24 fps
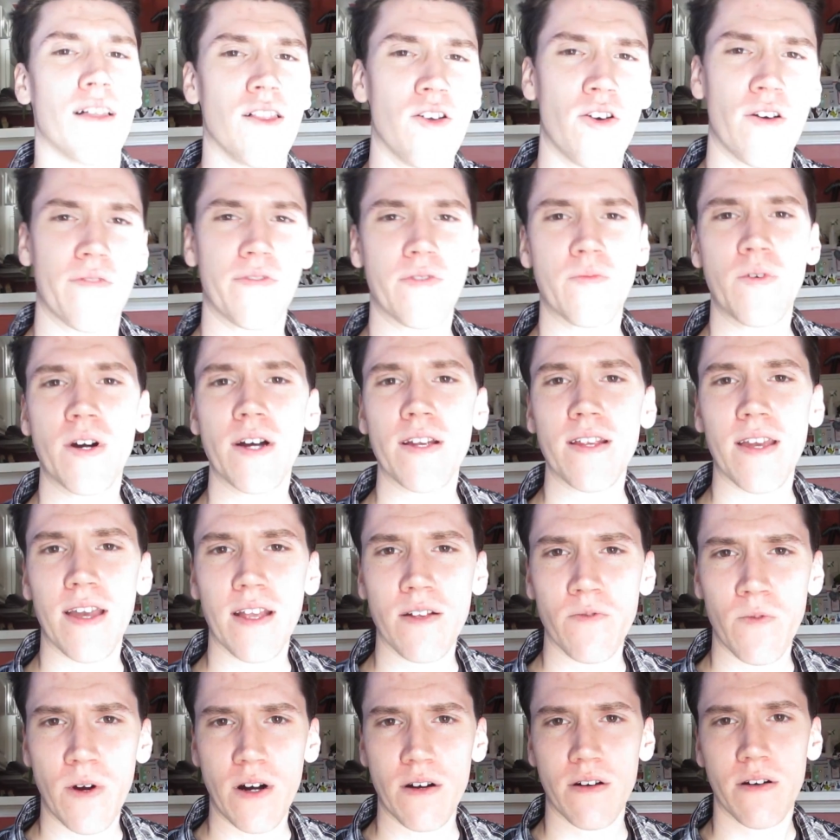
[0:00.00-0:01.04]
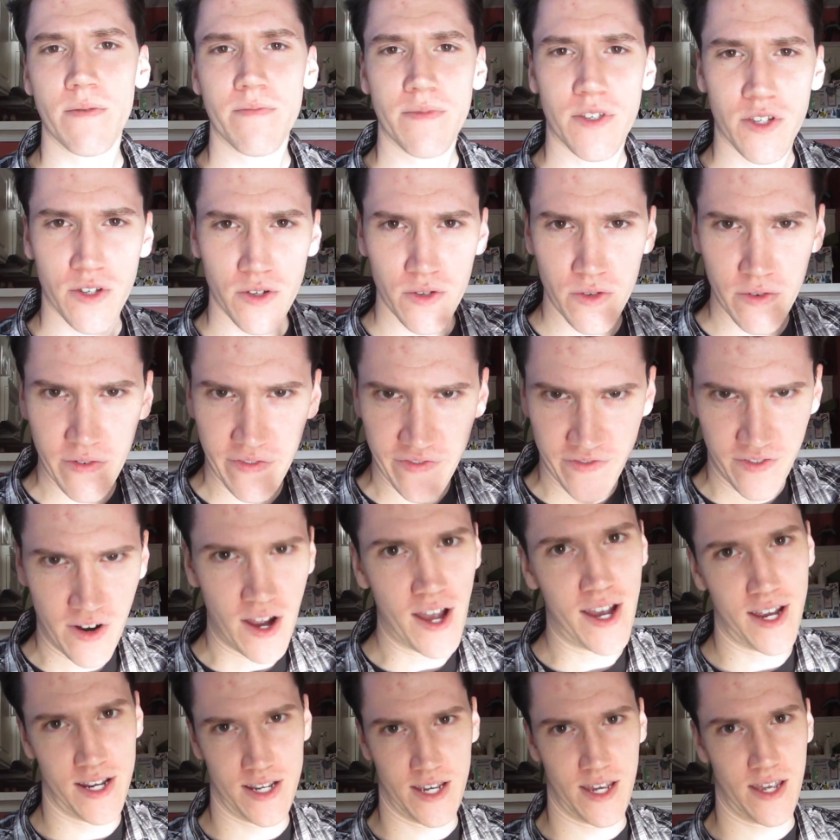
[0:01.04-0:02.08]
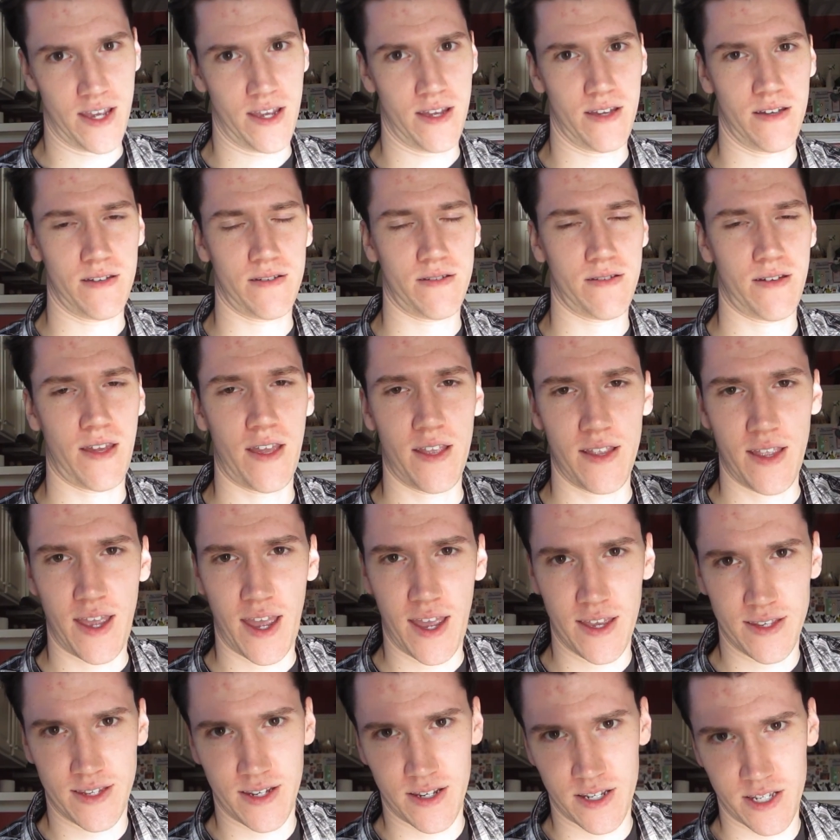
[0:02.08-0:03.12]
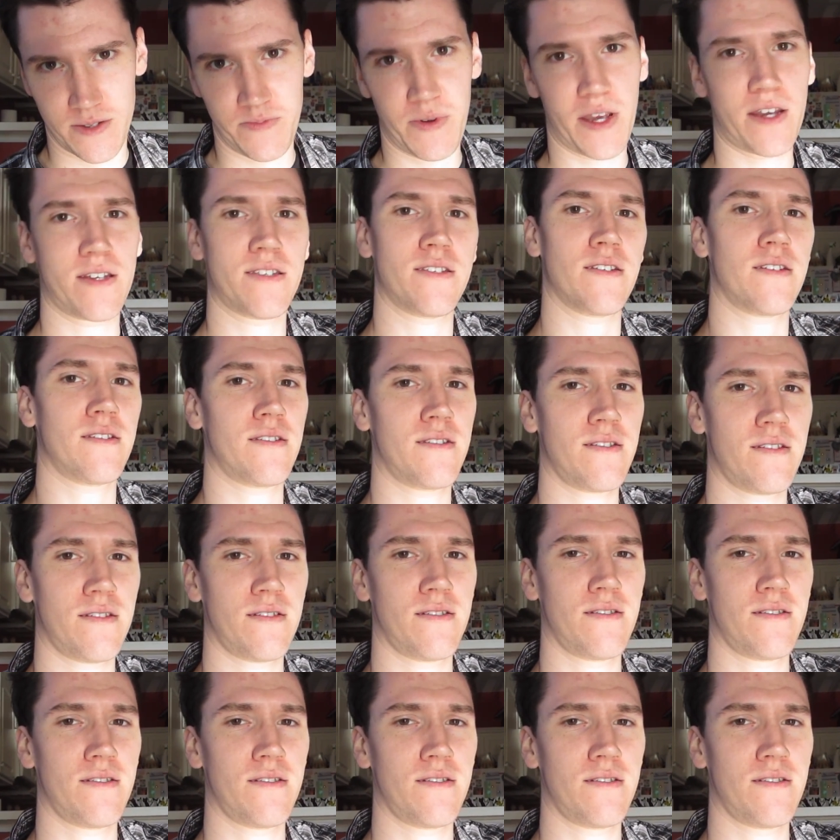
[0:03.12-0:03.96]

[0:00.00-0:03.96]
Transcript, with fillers: Hello everyone and welcome to Friday. And as expected,